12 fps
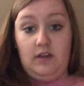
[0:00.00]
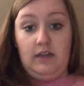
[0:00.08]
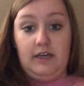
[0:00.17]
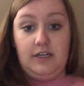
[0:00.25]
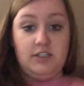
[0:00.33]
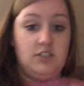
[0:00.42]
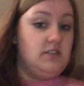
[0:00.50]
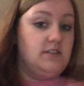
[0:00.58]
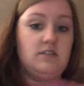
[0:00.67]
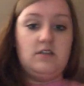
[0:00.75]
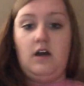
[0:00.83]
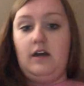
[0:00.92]
letters
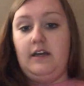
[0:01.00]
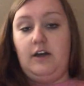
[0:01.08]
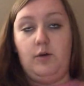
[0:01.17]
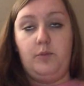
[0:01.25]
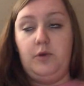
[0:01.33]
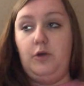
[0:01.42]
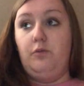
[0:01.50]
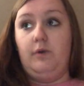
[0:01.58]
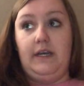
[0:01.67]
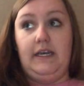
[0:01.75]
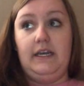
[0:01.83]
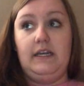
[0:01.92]
does not help you
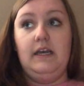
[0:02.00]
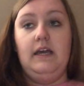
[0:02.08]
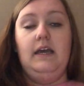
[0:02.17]
read.